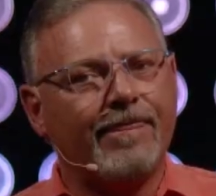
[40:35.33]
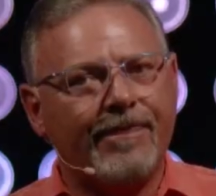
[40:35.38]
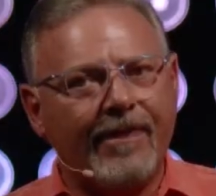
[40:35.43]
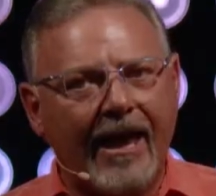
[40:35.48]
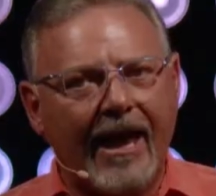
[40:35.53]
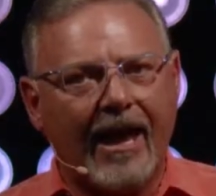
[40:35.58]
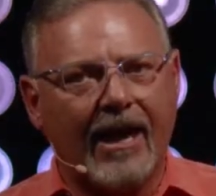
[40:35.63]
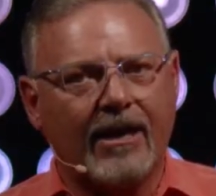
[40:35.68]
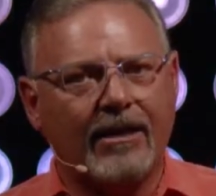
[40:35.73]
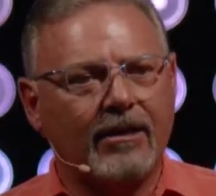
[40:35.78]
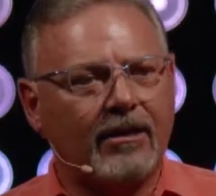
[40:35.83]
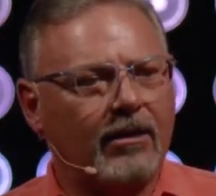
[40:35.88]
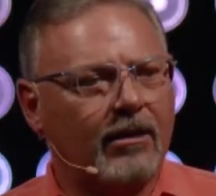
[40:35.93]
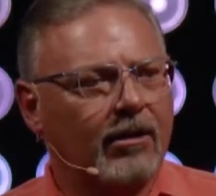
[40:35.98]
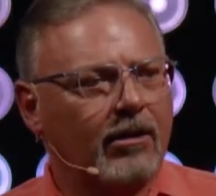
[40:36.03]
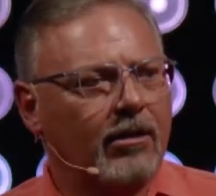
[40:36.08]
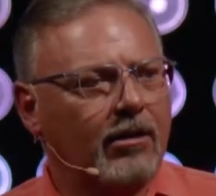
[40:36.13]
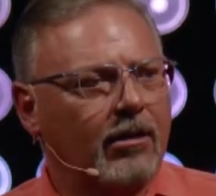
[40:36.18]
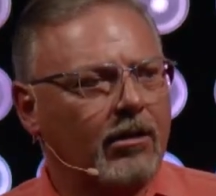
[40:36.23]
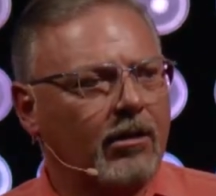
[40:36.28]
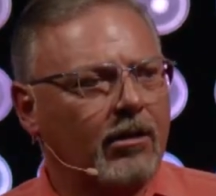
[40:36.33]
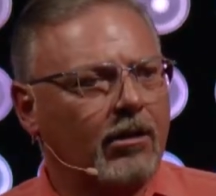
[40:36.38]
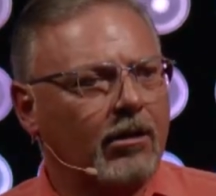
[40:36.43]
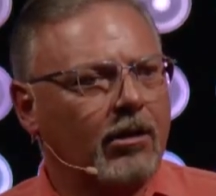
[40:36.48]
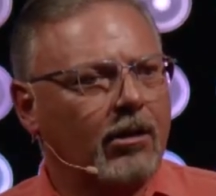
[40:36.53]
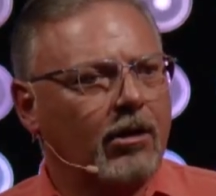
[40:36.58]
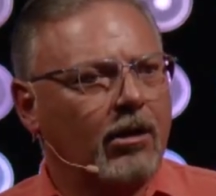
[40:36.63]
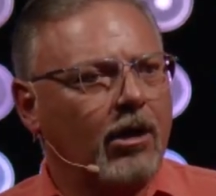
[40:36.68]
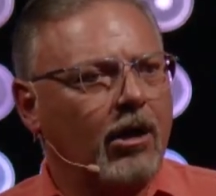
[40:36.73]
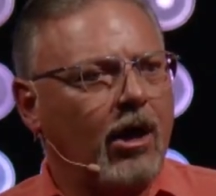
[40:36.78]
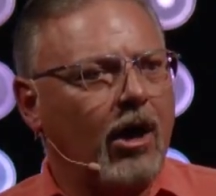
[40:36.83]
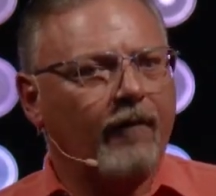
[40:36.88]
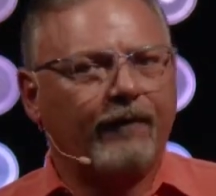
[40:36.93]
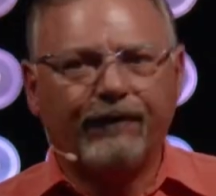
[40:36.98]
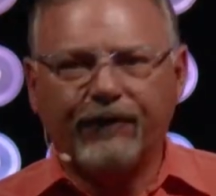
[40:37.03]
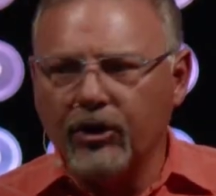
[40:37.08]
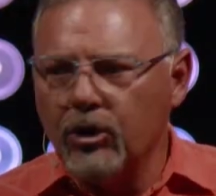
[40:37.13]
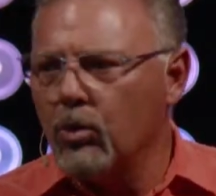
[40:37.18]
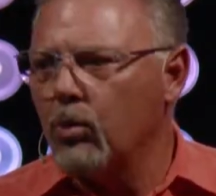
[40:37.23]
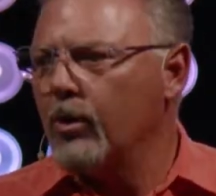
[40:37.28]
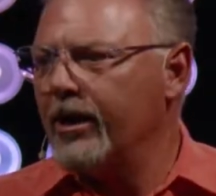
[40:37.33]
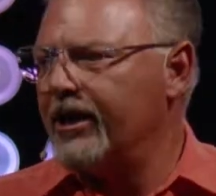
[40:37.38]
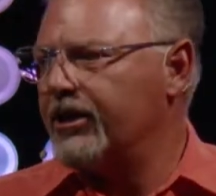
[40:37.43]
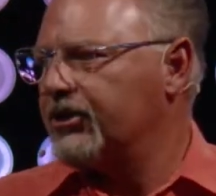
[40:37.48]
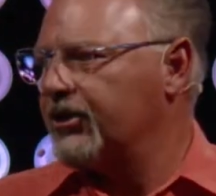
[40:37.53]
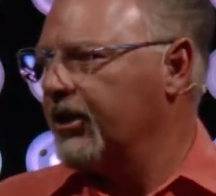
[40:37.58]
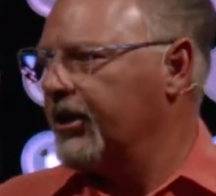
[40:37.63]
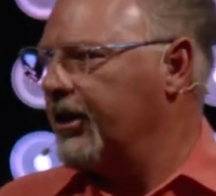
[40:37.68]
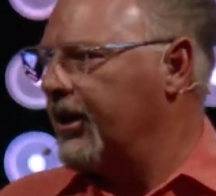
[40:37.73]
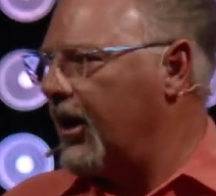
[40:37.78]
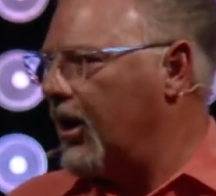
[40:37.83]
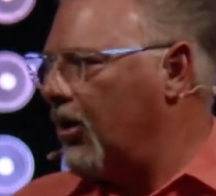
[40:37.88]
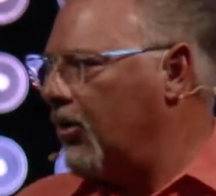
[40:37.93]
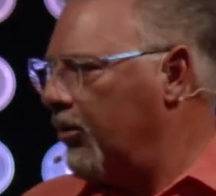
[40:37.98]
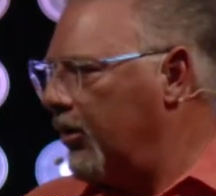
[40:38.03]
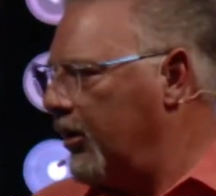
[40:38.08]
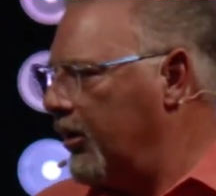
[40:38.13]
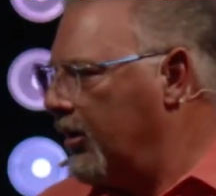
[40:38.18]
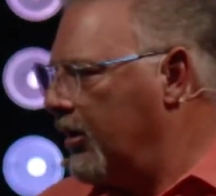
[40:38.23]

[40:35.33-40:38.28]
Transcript: then a few weeks ago,